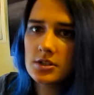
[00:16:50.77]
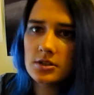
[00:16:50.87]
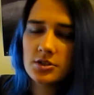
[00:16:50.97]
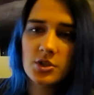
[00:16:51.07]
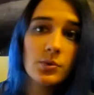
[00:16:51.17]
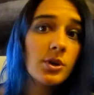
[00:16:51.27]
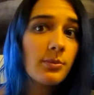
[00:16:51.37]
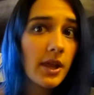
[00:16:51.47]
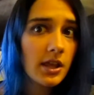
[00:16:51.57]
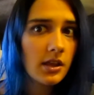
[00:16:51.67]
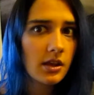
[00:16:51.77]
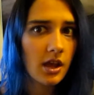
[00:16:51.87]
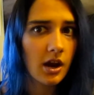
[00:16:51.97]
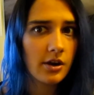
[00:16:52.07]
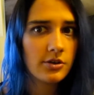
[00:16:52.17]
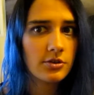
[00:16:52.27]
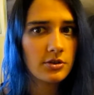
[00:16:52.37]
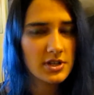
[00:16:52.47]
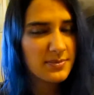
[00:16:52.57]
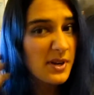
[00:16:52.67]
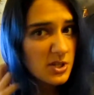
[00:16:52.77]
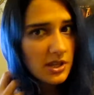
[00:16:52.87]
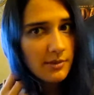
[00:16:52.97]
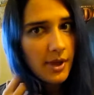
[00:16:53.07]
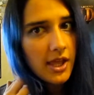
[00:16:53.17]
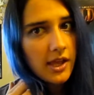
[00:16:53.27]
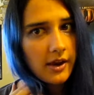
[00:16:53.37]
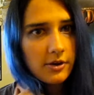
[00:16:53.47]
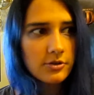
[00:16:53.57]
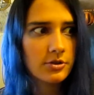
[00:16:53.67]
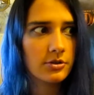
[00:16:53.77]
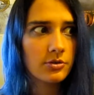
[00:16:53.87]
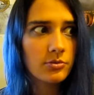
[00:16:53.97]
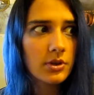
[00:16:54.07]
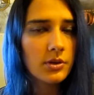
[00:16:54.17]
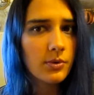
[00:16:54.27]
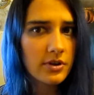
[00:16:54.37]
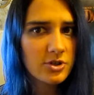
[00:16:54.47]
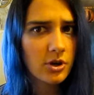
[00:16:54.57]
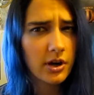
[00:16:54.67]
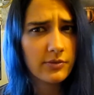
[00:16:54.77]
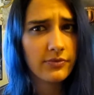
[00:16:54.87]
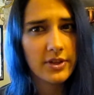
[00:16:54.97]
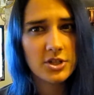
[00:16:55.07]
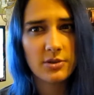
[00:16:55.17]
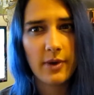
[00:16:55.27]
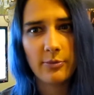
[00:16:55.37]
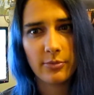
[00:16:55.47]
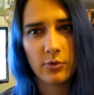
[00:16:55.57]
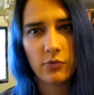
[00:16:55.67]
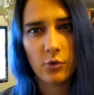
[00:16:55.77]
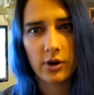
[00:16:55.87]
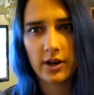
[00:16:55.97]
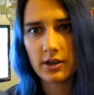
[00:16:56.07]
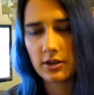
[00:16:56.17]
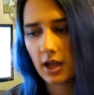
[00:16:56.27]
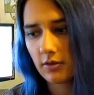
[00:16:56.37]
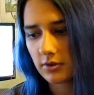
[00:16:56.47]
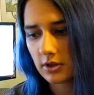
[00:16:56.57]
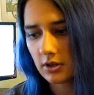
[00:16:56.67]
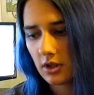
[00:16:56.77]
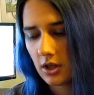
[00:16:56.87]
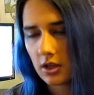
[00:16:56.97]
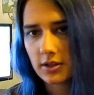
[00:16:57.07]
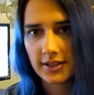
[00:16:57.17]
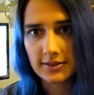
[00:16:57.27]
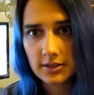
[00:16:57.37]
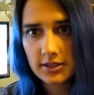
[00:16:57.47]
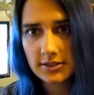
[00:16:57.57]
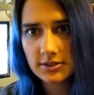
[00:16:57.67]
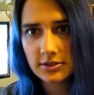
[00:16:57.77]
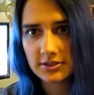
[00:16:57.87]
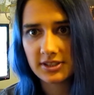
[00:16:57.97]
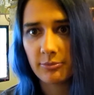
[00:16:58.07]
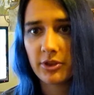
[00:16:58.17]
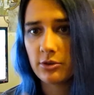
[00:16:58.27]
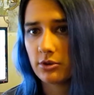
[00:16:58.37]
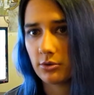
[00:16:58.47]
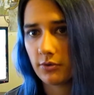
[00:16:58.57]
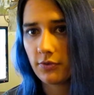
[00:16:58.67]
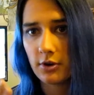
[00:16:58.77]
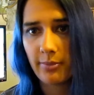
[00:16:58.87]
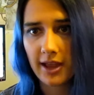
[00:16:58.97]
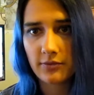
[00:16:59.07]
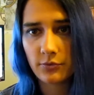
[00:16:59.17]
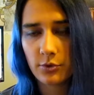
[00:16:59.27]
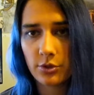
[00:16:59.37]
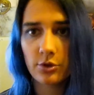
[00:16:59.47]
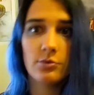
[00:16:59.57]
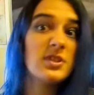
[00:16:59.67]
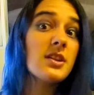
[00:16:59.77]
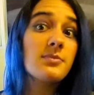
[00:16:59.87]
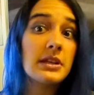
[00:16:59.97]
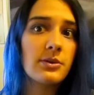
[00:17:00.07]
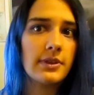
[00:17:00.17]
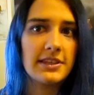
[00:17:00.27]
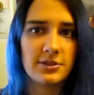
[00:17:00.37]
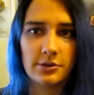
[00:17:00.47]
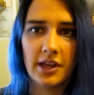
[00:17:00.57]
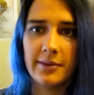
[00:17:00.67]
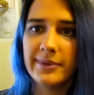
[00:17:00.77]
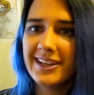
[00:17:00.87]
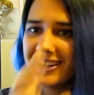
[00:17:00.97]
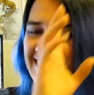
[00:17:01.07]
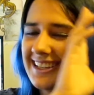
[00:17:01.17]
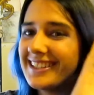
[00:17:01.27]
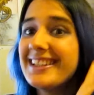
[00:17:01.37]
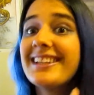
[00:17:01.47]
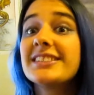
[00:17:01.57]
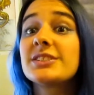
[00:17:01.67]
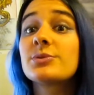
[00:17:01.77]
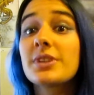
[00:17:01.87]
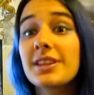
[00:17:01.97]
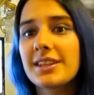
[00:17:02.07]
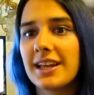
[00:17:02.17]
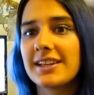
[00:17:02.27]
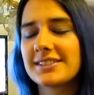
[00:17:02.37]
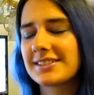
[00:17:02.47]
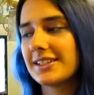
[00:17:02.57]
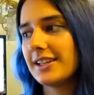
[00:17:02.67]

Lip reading: So when you're making a character, especially a main character, you really want to try and flesh them out beforehand. Having like a list and something you can refer back and forth to, which I've been doing this whole time, is really nice.